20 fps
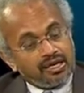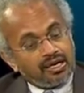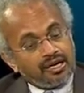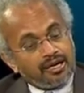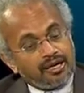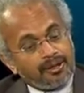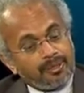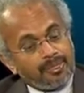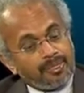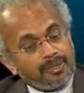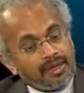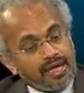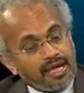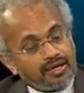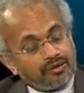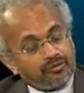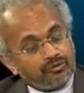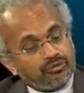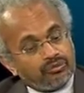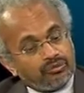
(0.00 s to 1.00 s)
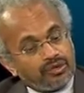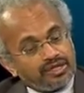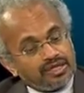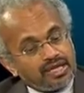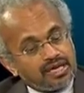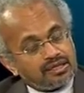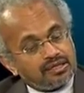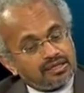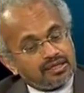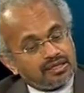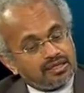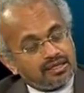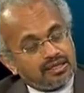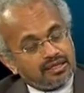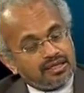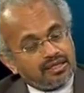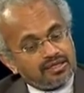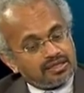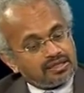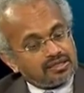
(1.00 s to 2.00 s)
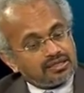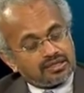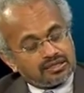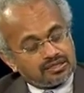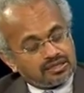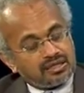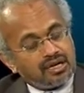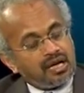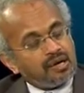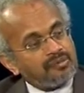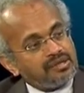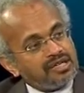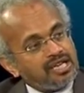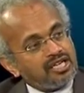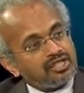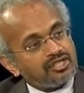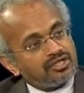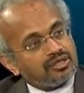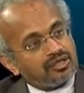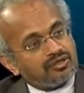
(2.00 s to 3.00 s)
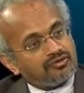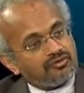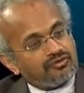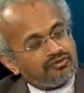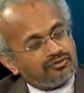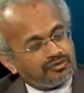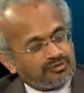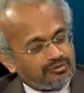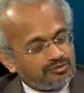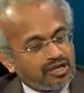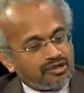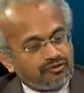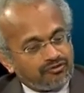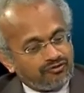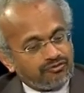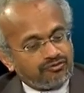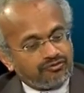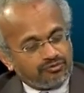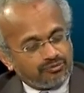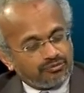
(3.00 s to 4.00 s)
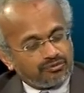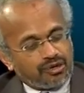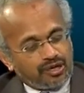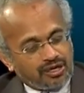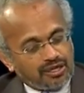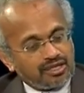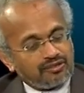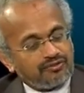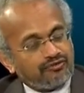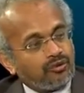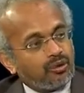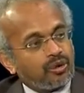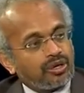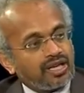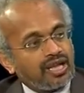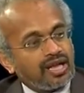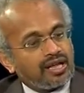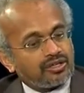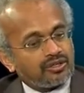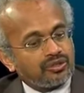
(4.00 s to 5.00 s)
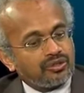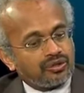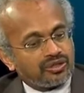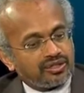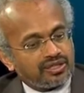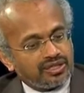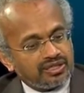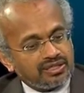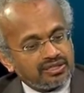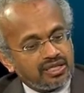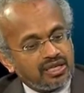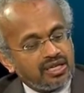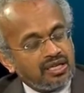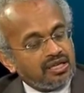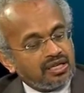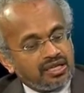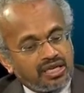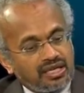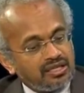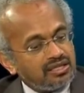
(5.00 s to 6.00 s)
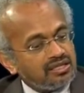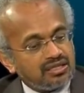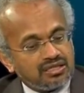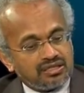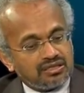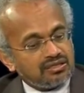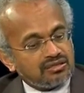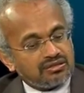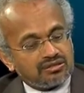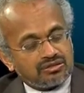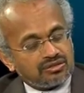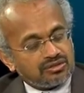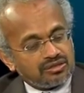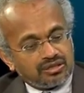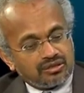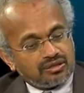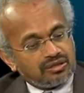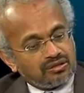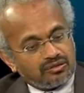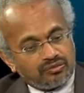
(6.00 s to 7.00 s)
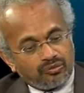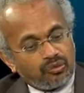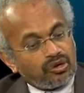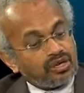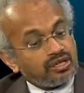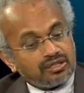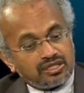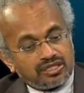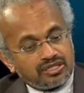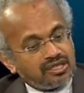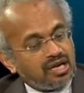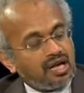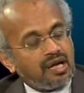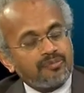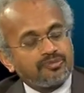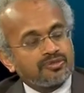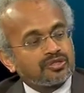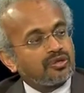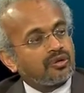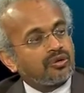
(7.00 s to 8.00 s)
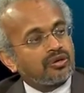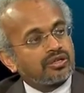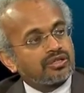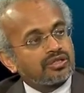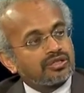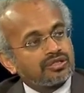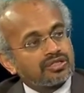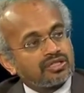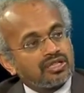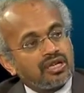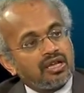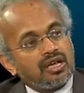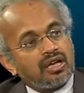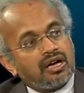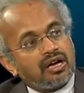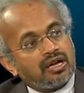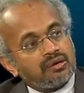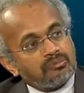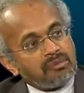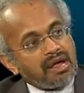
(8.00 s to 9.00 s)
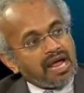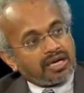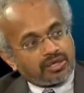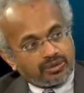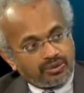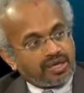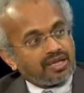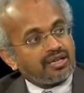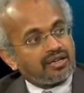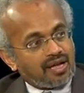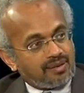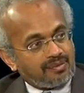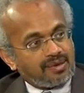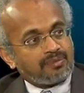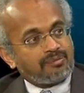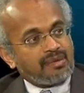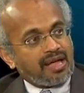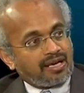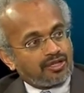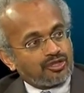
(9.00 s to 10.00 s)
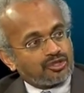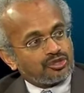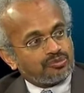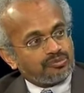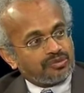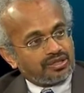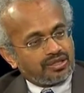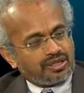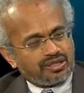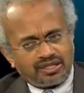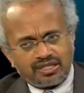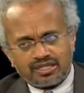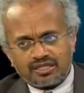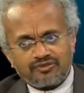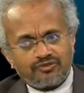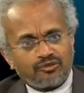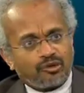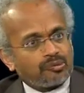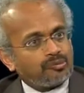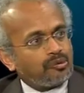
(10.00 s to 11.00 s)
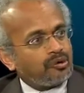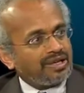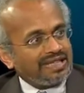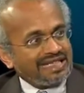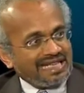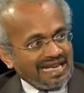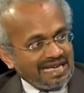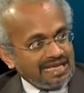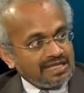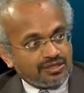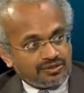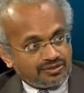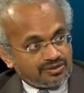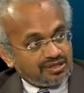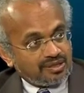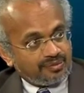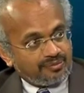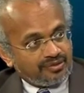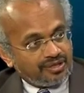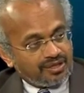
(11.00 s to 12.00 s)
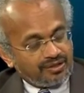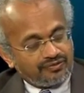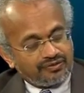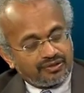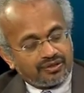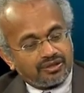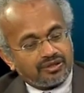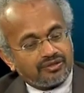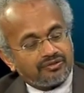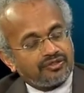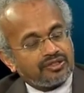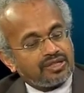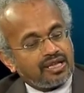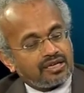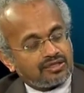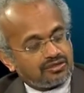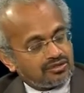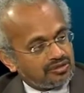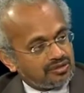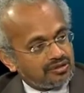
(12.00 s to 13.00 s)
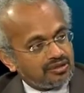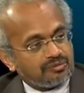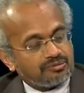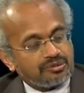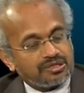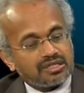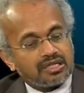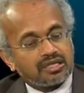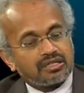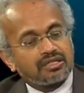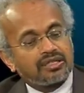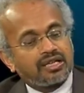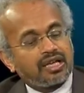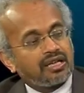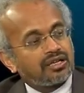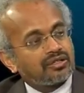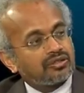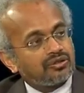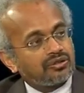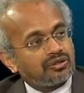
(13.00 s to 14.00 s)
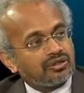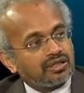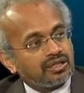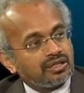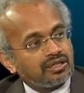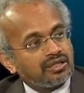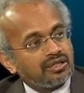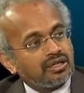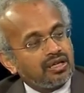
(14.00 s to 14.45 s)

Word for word: Um, and what that is, is, is a combination of broadly four categories. Kenya is one of the top scorers on macroeconomic management. I think it's 4.8 or something for, for that uh, particular category.